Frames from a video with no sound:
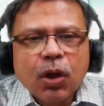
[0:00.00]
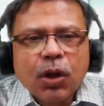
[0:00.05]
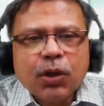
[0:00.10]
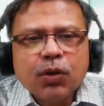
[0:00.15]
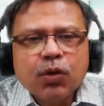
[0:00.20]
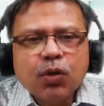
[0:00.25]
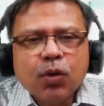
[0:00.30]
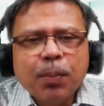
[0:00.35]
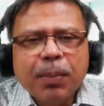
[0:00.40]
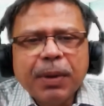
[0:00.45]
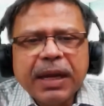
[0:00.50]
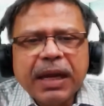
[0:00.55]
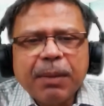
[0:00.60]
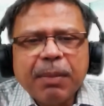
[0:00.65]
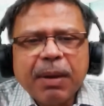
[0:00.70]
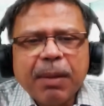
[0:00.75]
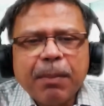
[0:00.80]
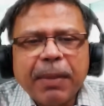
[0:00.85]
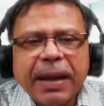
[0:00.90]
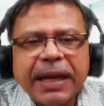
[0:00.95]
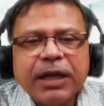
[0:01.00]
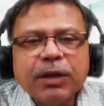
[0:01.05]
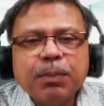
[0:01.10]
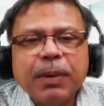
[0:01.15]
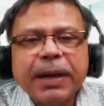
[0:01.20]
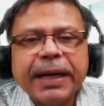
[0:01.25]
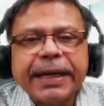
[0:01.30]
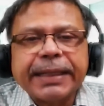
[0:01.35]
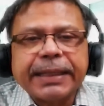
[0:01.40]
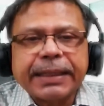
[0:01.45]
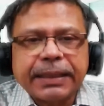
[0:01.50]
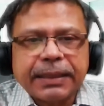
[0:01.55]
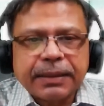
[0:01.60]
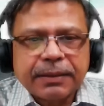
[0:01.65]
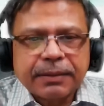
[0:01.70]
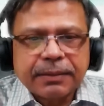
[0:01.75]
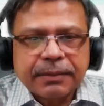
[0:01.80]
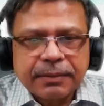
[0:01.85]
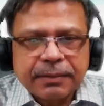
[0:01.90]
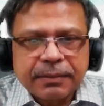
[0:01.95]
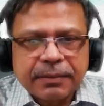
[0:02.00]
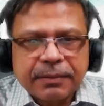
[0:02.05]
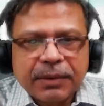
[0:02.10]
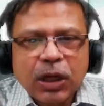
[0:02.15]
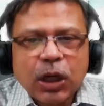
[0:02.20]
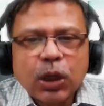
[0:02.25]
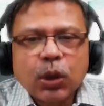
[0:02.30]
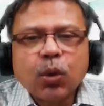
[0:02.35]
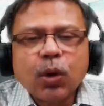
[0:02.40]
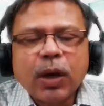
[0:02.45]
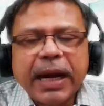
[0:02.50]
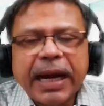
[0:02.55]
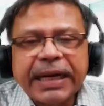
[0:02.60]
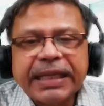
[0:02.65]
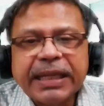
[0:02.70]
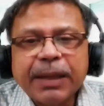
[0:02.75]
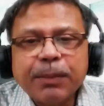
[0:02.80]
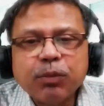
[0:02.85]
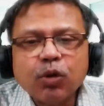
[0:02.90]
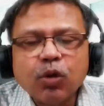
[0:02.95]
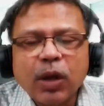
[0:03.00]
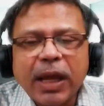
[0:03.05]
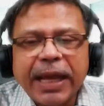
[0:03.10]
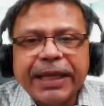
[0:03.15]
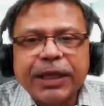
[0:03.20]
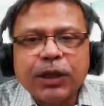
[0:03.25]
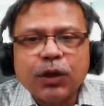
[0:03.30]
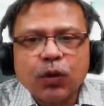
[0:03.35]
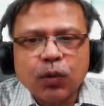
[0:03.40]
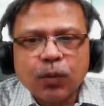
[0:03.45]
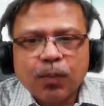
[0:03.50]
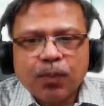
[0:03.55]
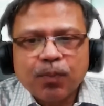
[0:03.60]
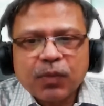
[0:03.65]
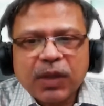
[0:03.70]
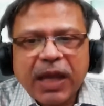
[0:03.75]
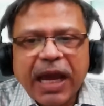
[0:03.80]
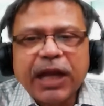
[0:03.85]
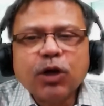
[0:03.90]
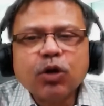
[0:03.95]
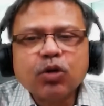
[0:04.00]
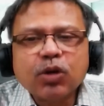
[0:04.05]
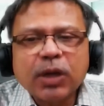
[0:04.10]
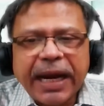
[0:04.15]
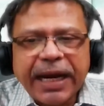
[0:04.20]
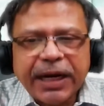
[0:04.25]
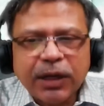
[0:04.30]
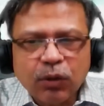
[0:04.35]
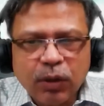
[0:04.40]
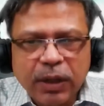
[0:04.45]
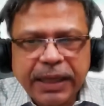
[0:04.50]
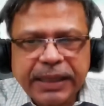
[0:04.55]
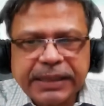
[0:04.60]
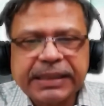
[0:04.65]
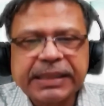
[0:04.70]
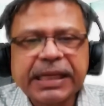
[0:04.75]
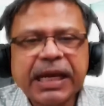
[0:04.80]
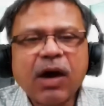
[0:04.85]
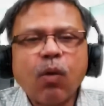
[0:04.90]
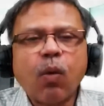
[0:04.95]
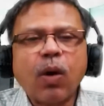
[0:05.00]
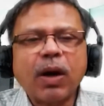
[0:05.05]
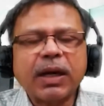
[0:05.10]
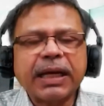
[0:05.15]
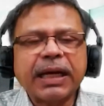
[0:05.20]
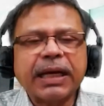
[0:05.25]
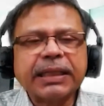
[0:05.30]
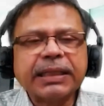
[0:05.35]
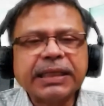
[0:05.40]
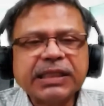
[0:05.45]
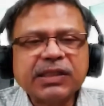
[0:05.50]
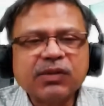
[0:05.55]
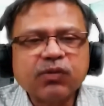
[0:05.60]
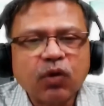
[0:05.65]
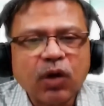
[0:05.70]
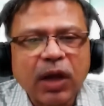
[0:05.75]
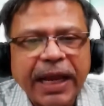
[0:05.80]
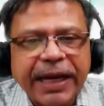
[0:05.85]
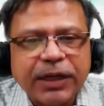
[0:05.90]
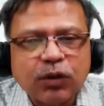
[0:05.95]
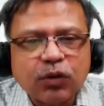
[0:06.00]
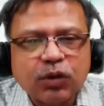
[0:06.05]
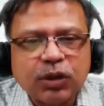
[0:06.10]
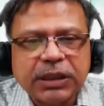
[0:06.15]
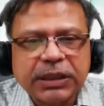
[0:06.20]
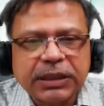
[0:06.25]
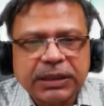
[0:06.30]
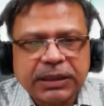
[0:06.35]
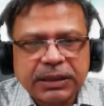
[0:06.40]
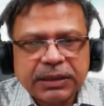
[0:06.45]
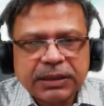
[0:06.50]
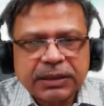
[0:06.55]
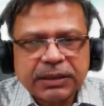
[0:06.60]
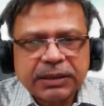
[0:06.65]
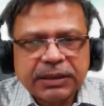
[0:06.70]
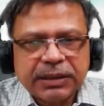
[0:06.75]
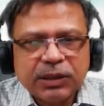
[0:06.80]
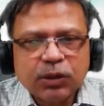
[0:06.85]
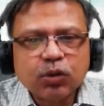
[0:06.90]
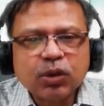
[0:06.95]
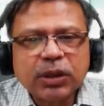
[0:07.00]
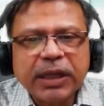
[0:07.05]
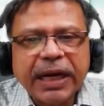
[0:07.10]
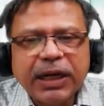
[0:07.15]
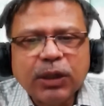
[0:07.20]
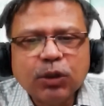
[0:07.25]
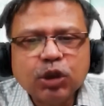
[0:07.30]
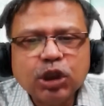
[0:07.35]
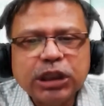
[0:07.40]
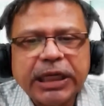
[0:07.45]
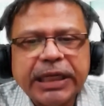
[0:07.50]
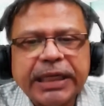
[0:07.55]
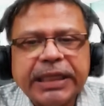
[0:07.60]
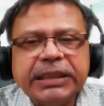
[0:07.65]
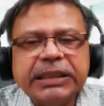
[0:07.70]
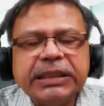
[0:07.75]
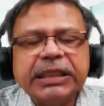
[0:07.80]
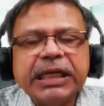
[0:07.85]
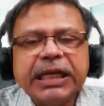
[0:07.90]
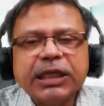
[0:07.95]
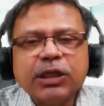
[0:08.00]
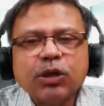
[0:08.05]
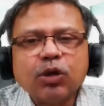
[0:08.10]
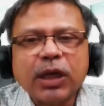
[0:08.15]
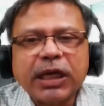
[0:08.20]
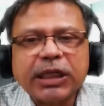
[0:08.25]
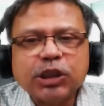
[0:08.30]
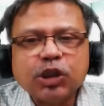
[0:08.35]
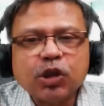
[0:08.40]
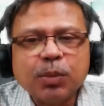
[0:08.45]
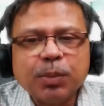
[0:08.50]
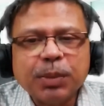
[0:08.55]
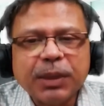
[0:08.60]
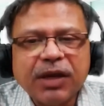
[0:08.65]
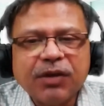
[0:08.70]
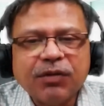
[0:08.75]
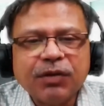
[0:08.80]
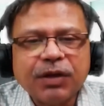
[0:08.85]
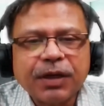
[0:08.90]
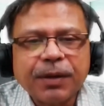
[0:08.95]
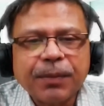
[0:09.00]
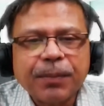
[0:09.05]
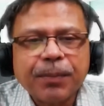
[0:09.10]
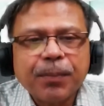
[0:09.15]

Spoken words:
You become a manipulator to get them to like you, and you try to guess what others would like to hear. You tend to change your natural behavior.